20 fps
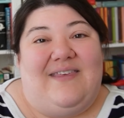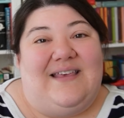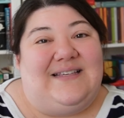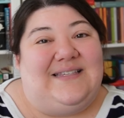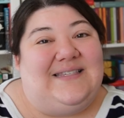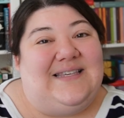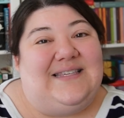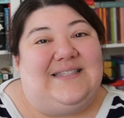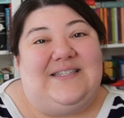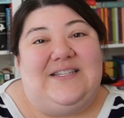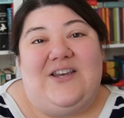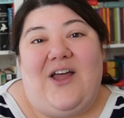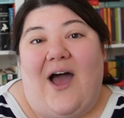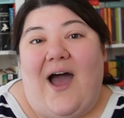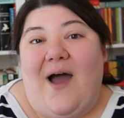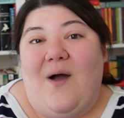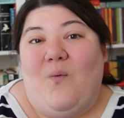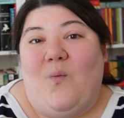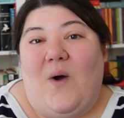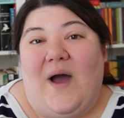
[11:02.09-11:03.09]
this is
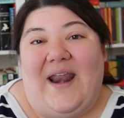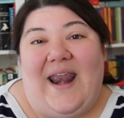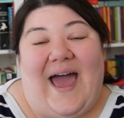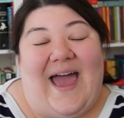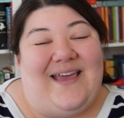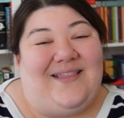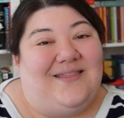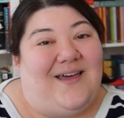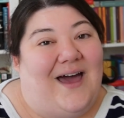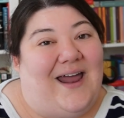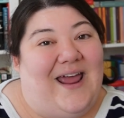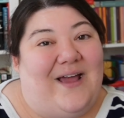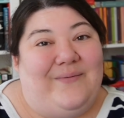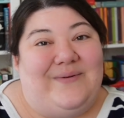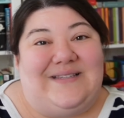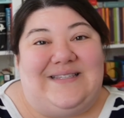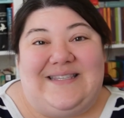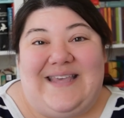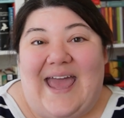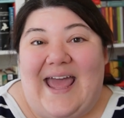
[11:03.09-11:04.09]
not what I thought I
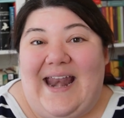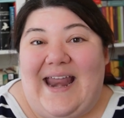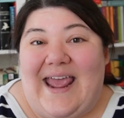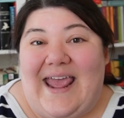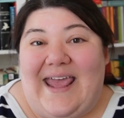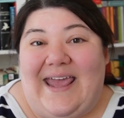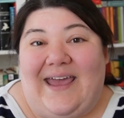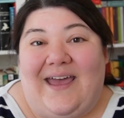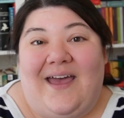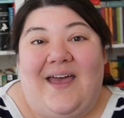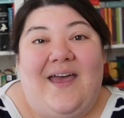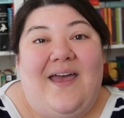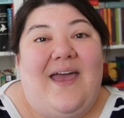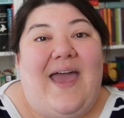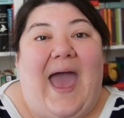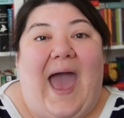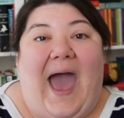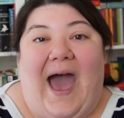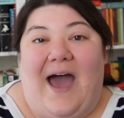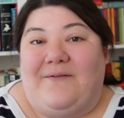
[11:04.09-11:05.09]
was getting
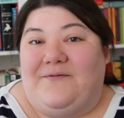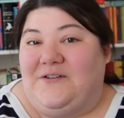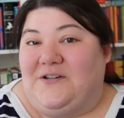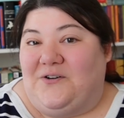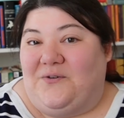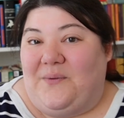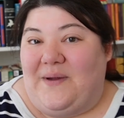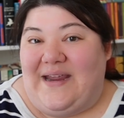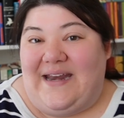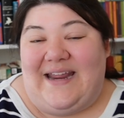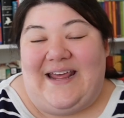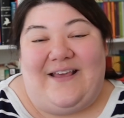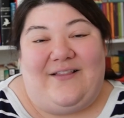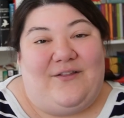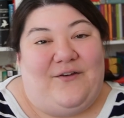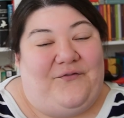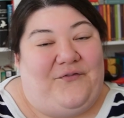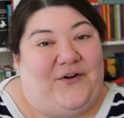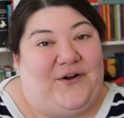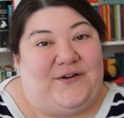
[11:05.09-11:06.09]
after reading
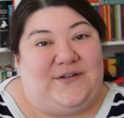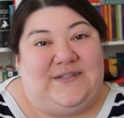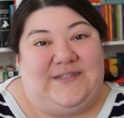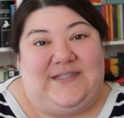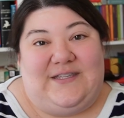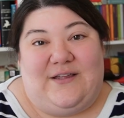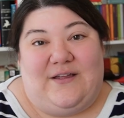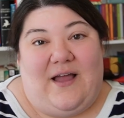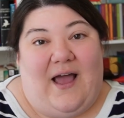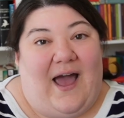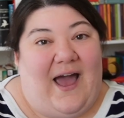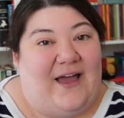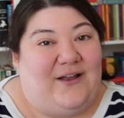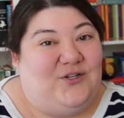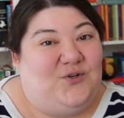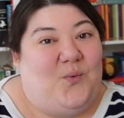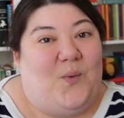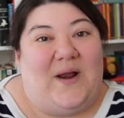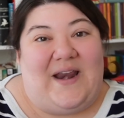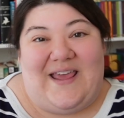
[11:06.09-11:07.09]
the first
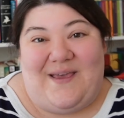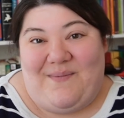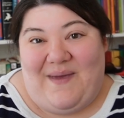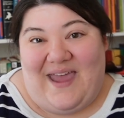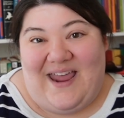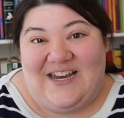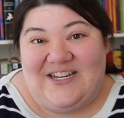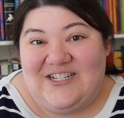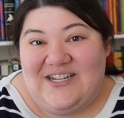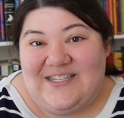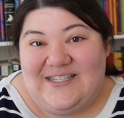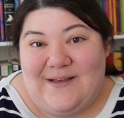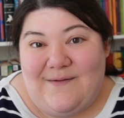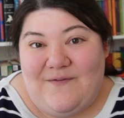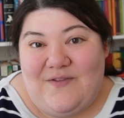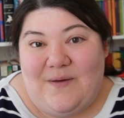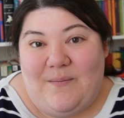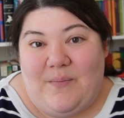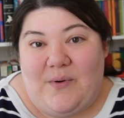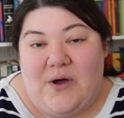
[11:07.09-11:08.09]
20 pages
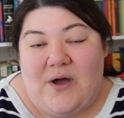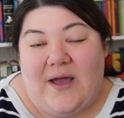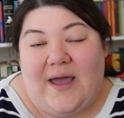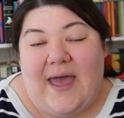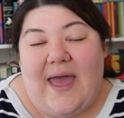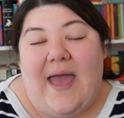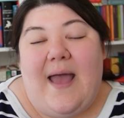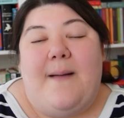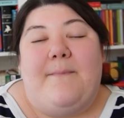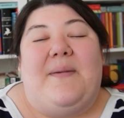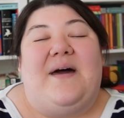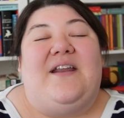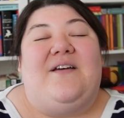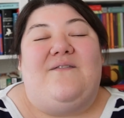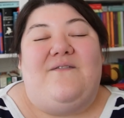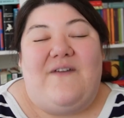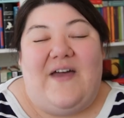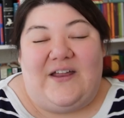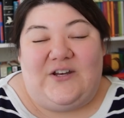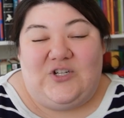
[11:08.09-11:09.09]
of the book. But
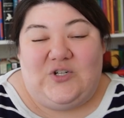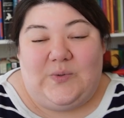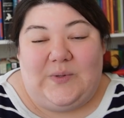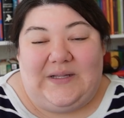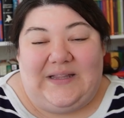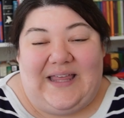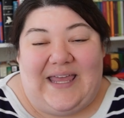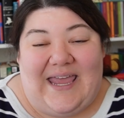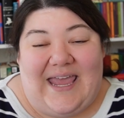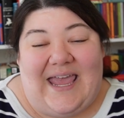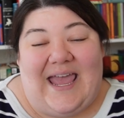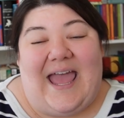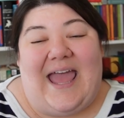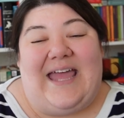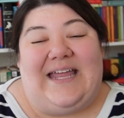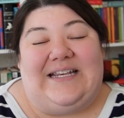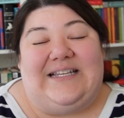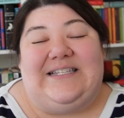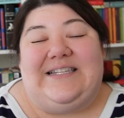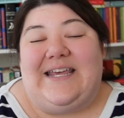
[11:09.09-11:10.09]
eventually
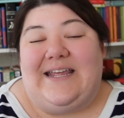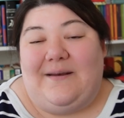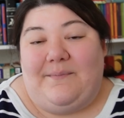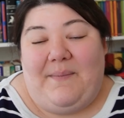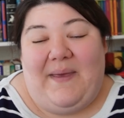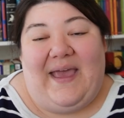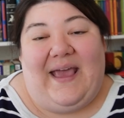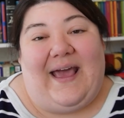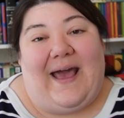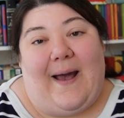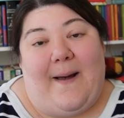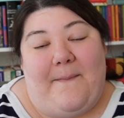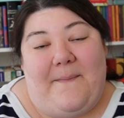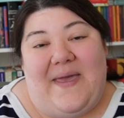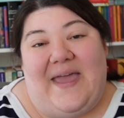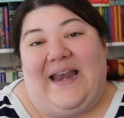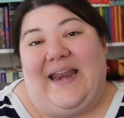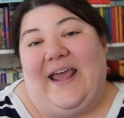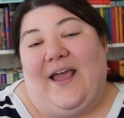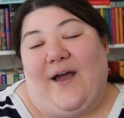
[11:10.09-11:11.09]
it did pick up
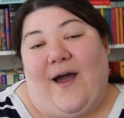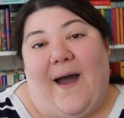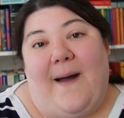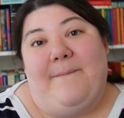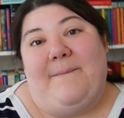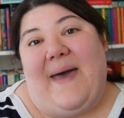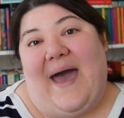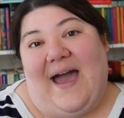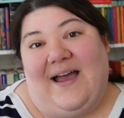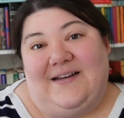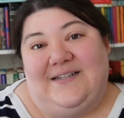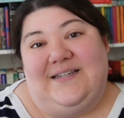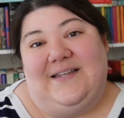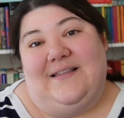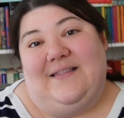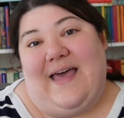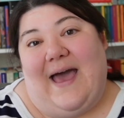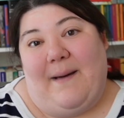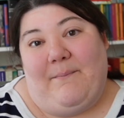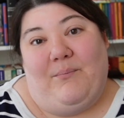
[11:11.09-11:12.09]
and it got back
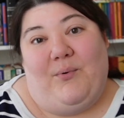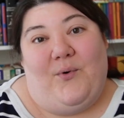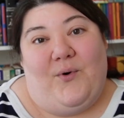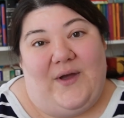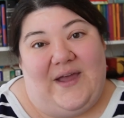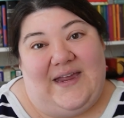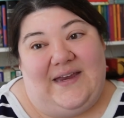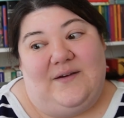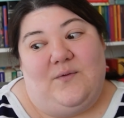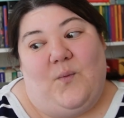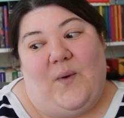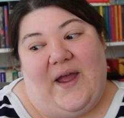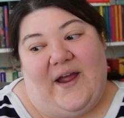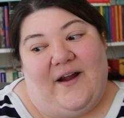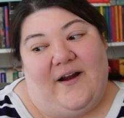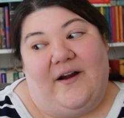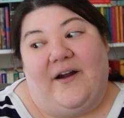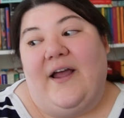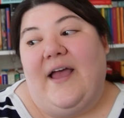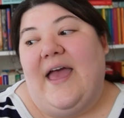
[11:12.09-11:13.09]
to that point
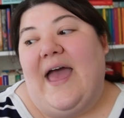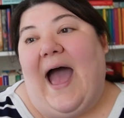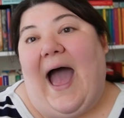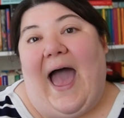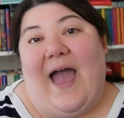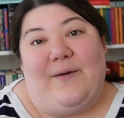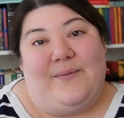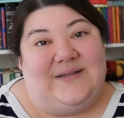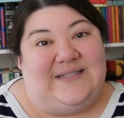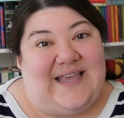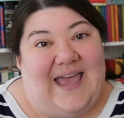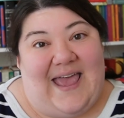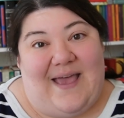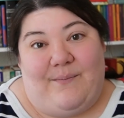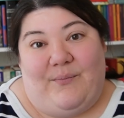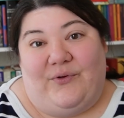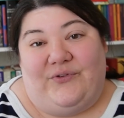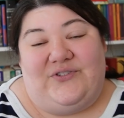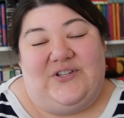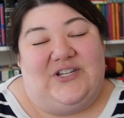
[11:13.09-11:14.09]
where I was
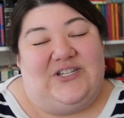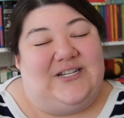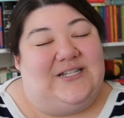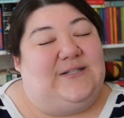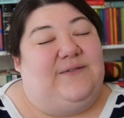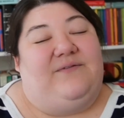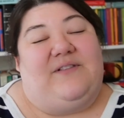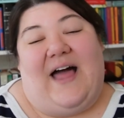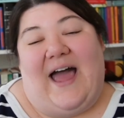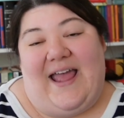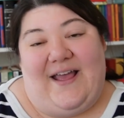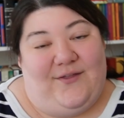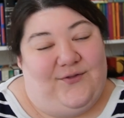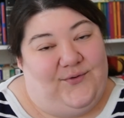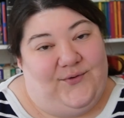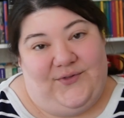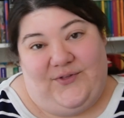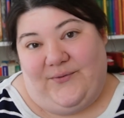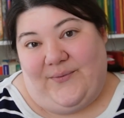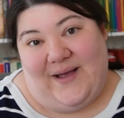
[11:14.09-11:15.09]
able to just fly
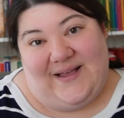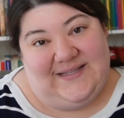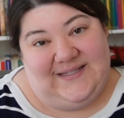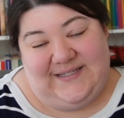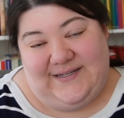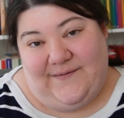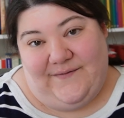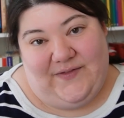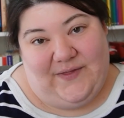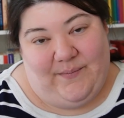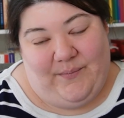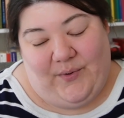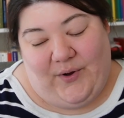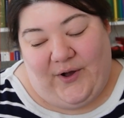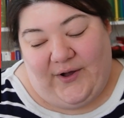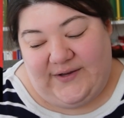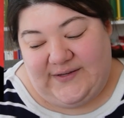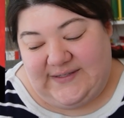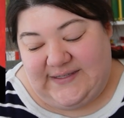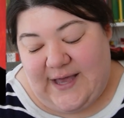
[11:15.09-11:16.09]
through the rest of the
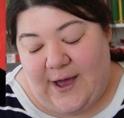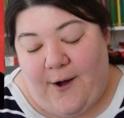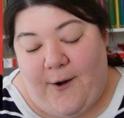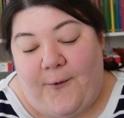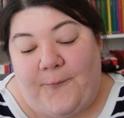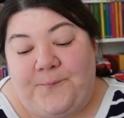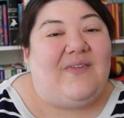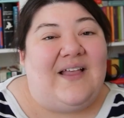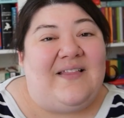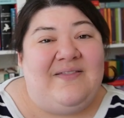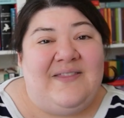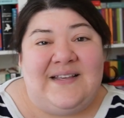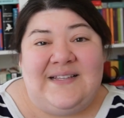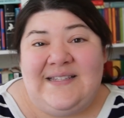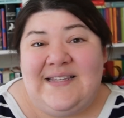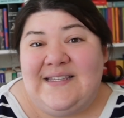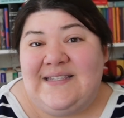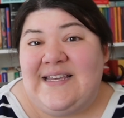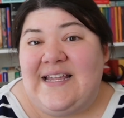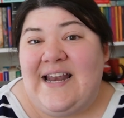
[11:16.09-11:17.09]
book. So
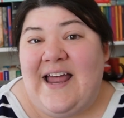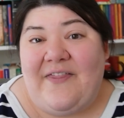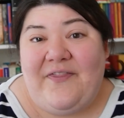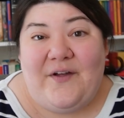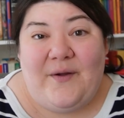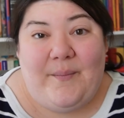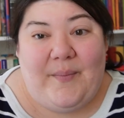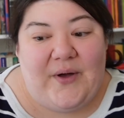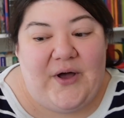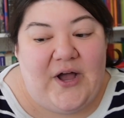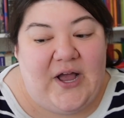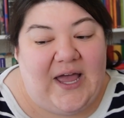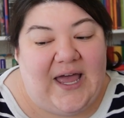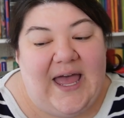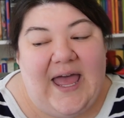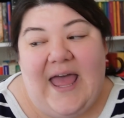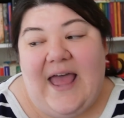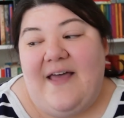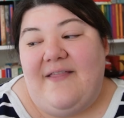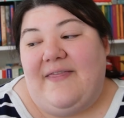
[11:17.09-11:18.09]
this is another book
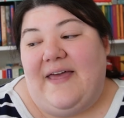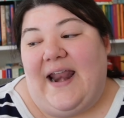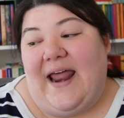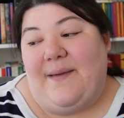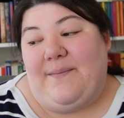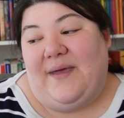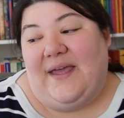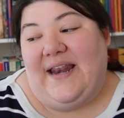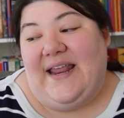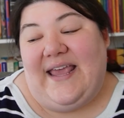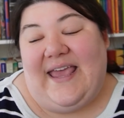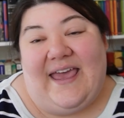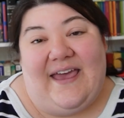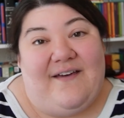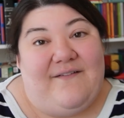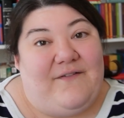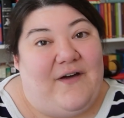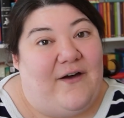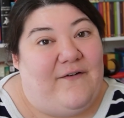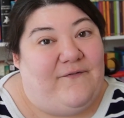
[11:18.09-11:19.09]
that I'm going to
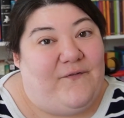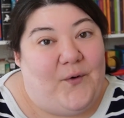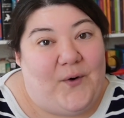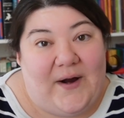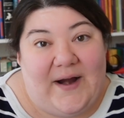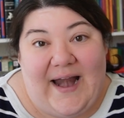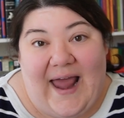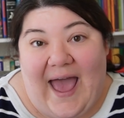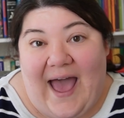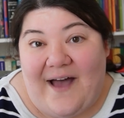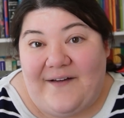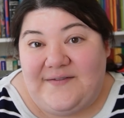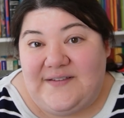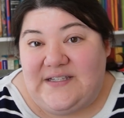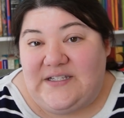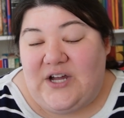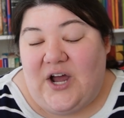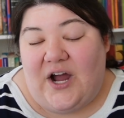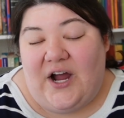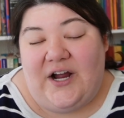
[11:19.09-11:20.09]
give a 4.5
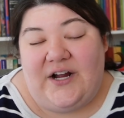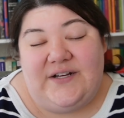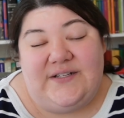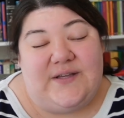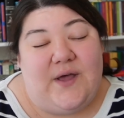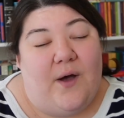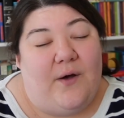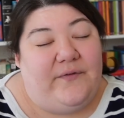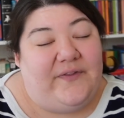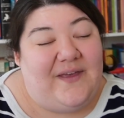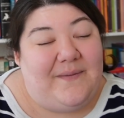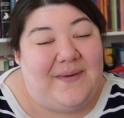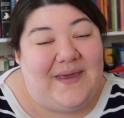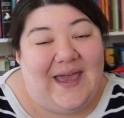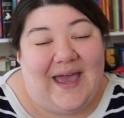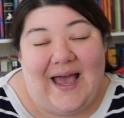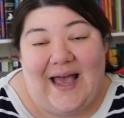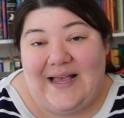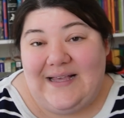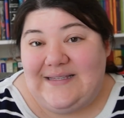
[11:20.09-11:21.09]
stars only
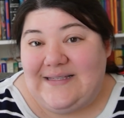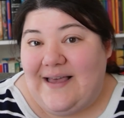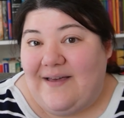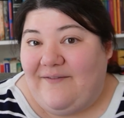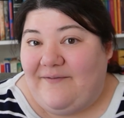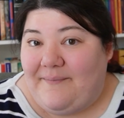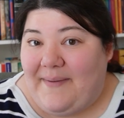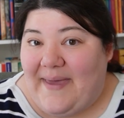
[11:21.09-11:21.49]
because of